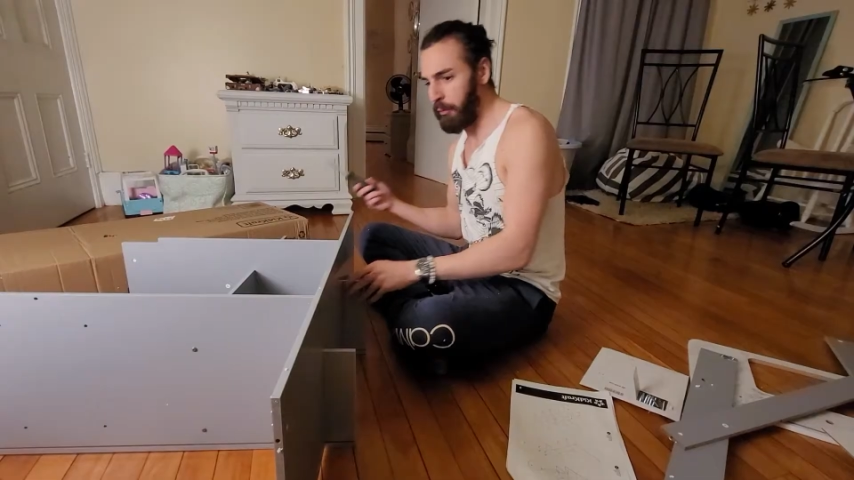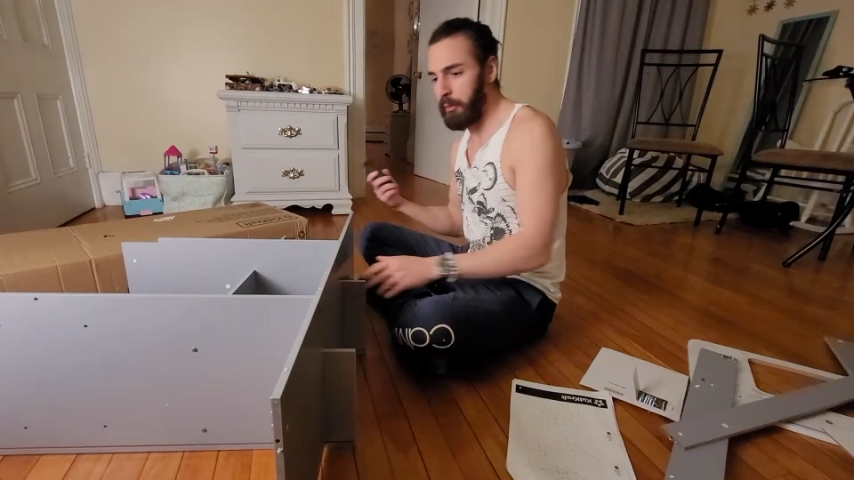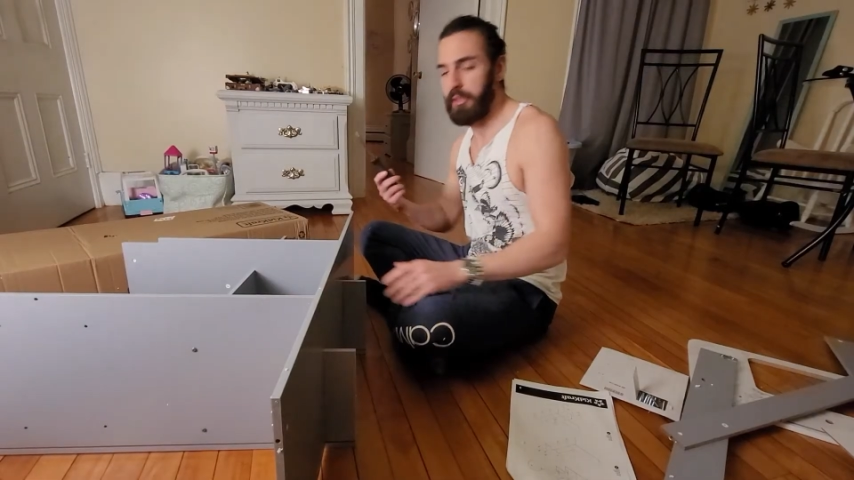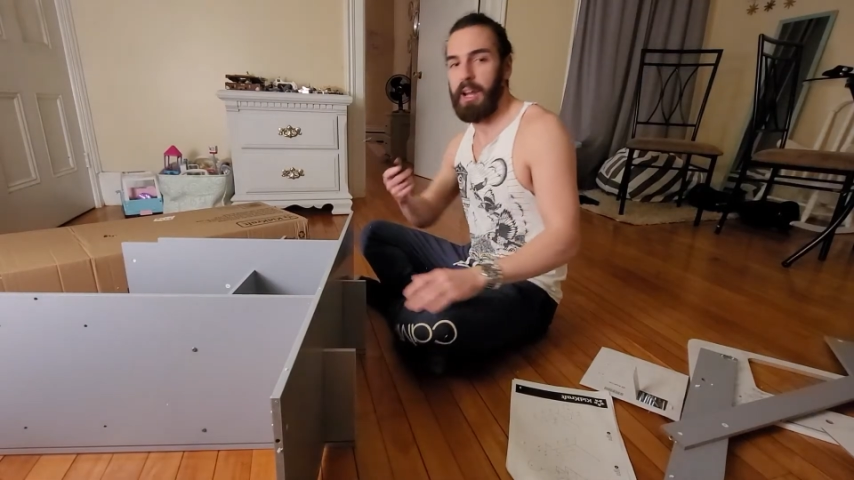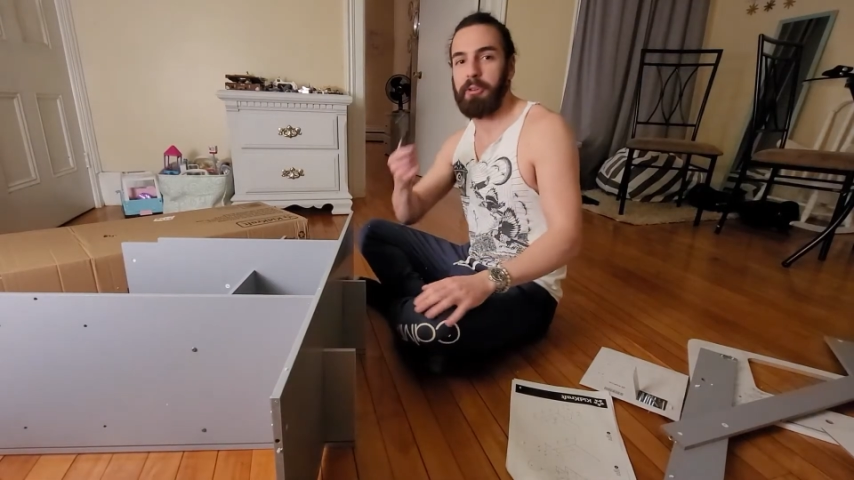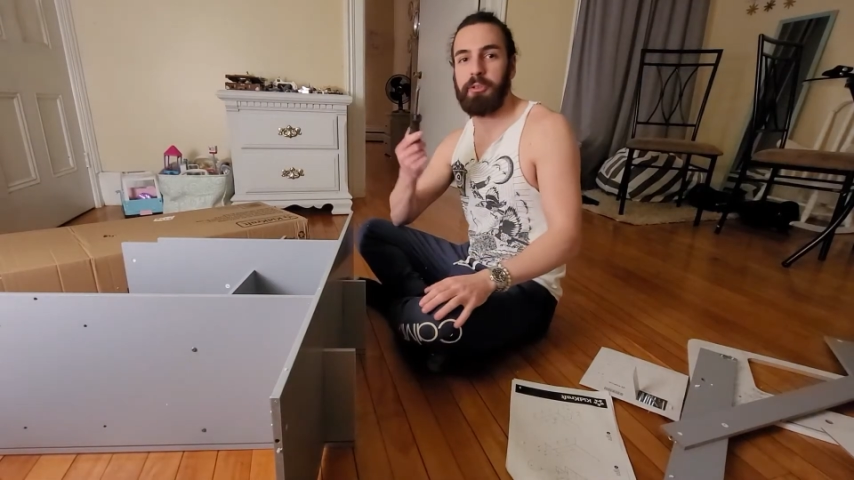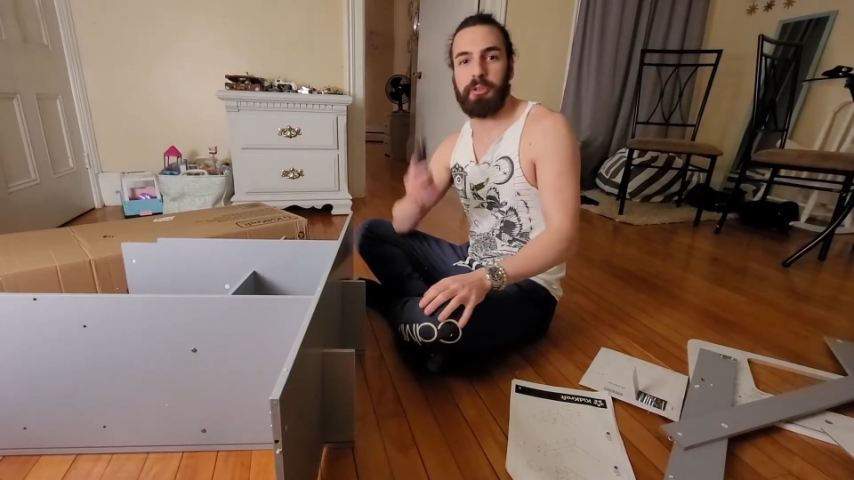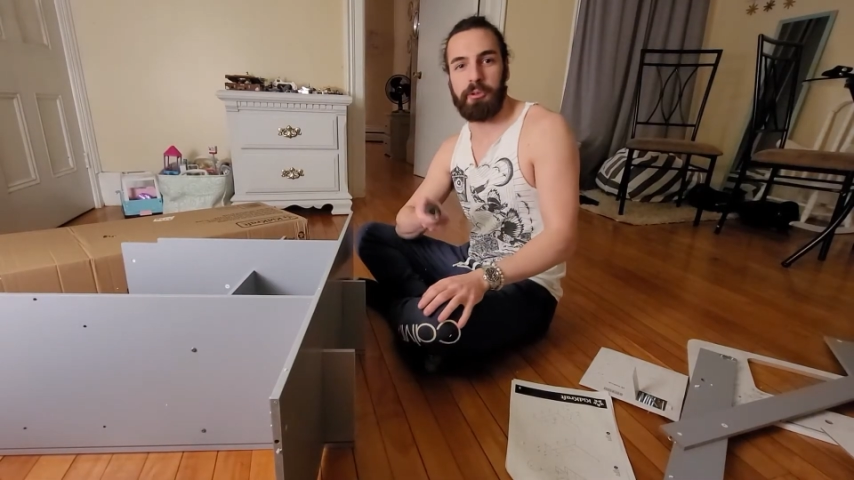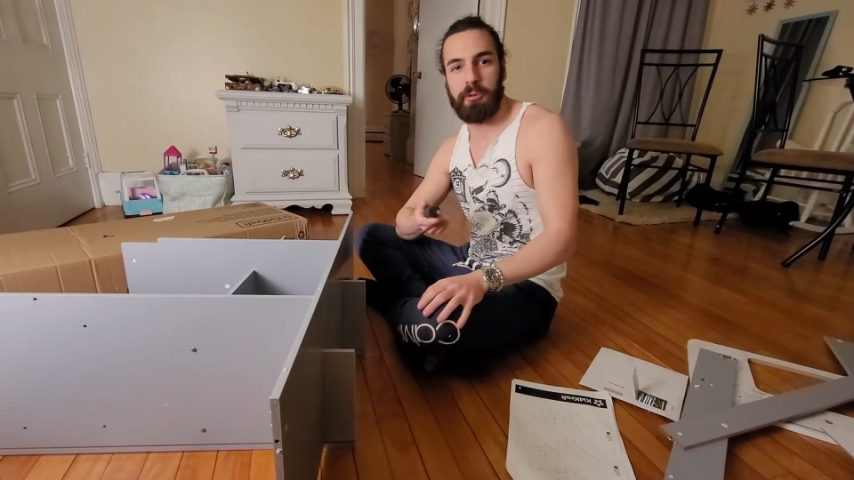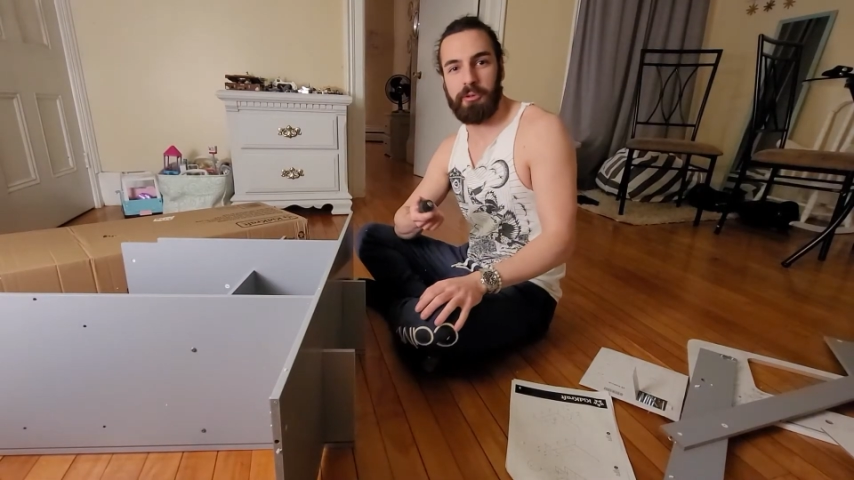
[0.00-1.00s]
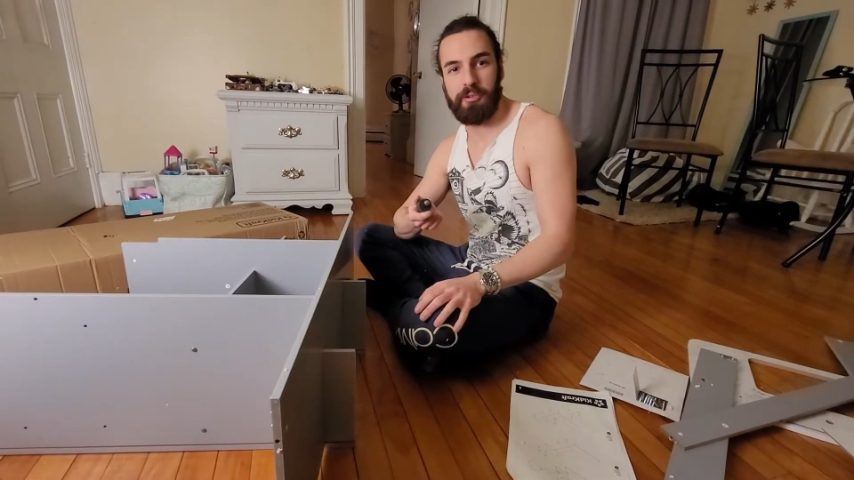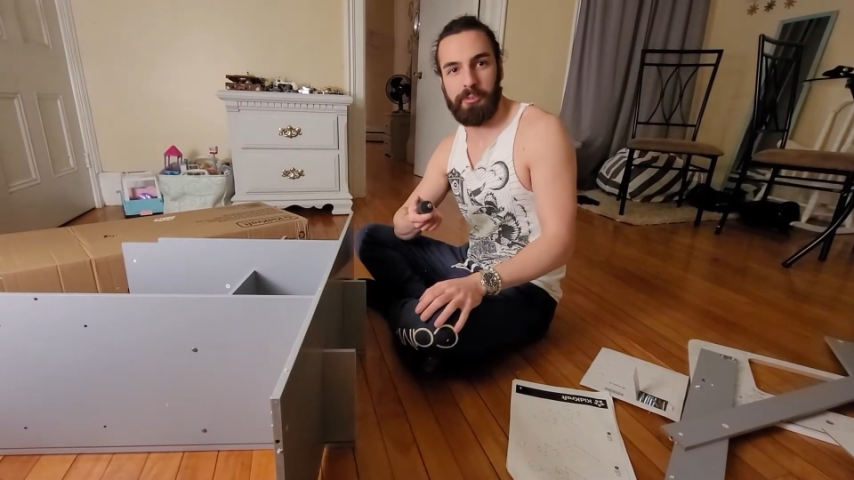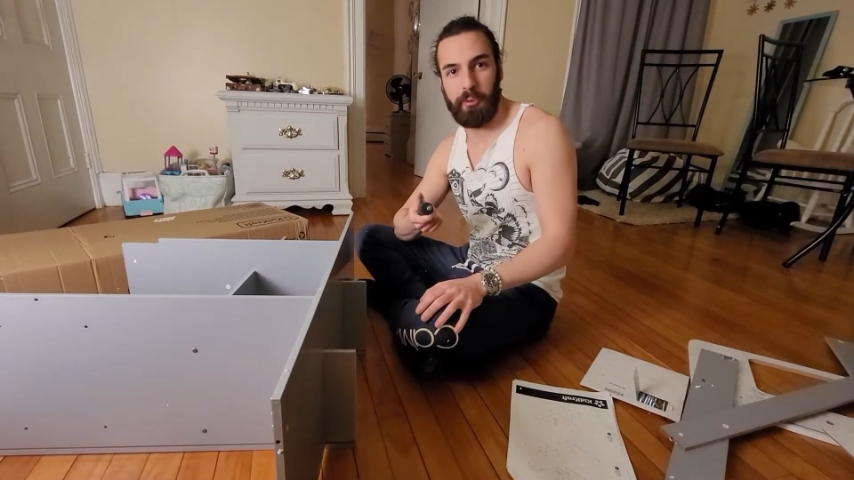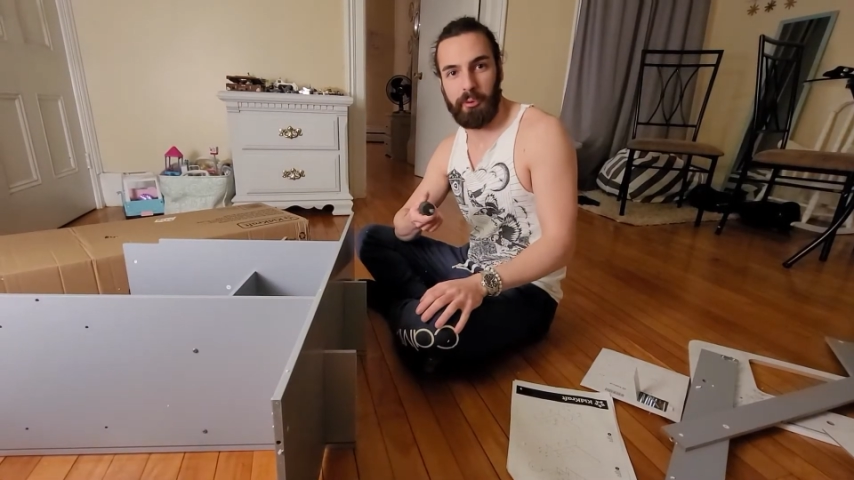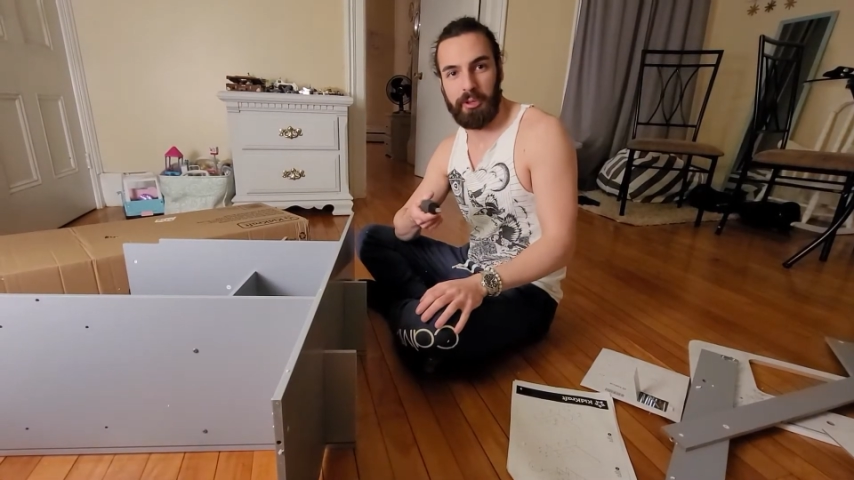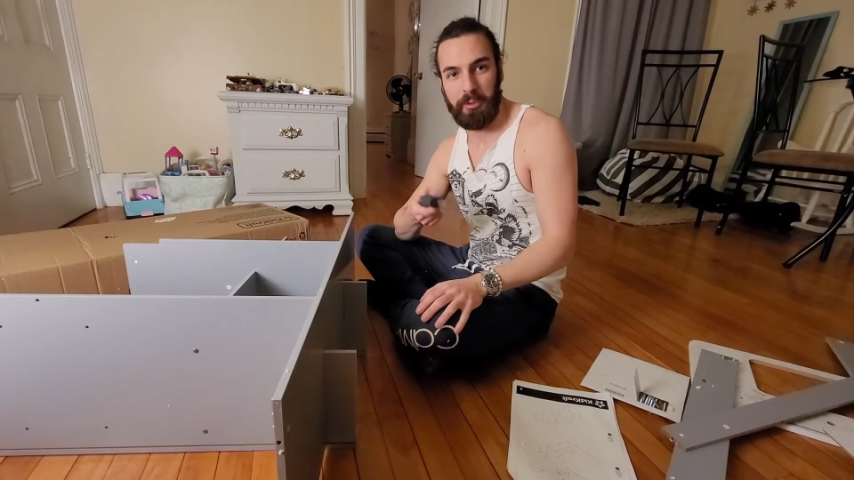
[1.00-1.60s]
wonder how unicorns are born